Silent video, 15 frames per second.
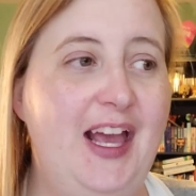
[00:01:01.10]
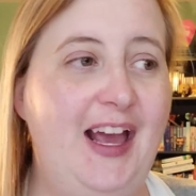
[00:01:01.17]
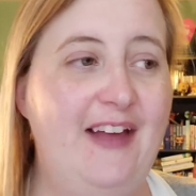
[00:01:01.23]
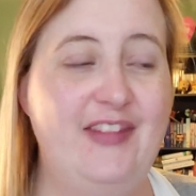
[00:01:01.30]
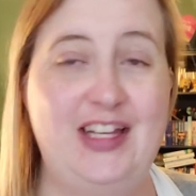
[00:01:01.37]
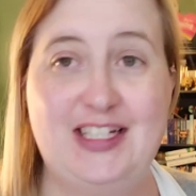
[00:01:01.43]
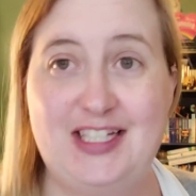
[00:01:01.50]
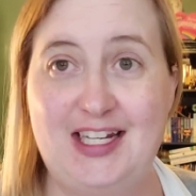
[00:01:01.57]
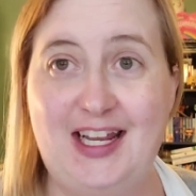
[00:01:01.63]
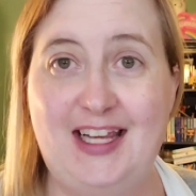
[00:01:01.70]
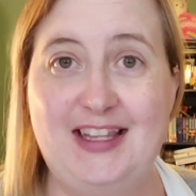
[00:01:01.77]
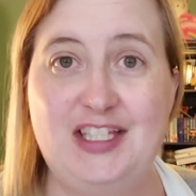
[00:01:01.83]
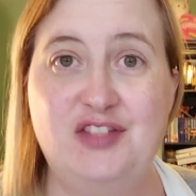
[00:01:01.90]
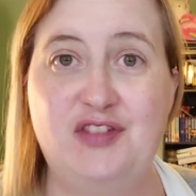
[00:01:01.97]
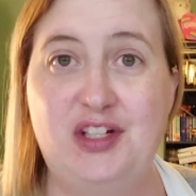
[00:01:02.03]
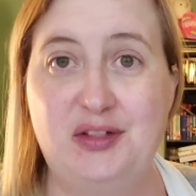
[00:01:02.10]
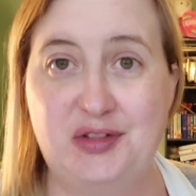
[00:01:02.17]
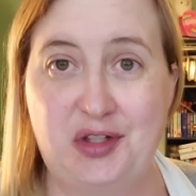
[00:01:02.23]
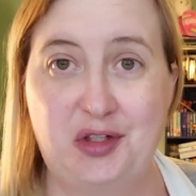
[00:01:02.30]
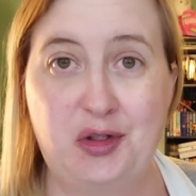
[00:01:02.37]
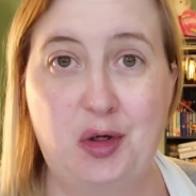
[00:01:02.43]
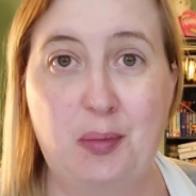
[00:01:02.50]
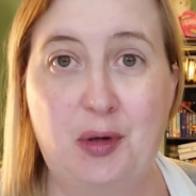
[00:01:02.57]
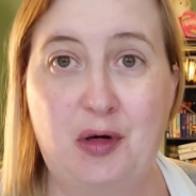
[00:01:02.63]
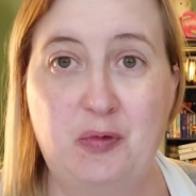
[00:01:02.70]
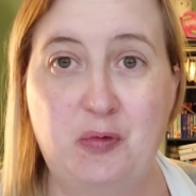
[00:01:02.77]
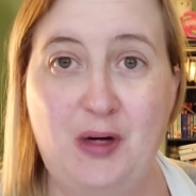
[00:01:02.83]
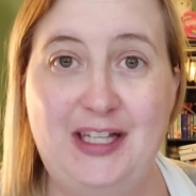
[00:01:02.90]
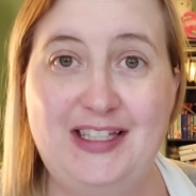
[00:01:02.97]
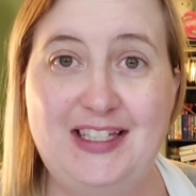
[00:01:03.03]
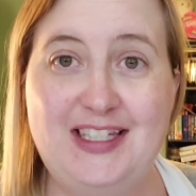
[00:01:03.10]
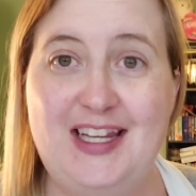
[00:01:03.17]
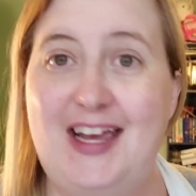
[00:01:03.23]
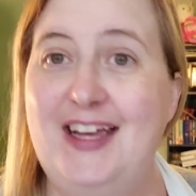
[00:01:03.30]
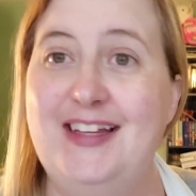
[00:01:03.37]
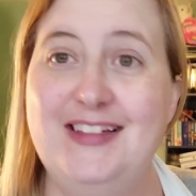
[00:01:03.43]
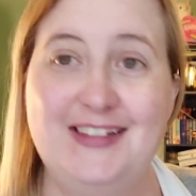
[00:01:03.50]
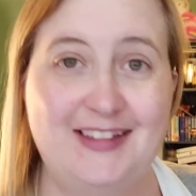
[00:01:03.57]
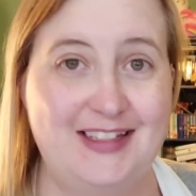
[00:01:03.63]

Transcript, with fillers: And then today, this video is going to go up on Wednesday.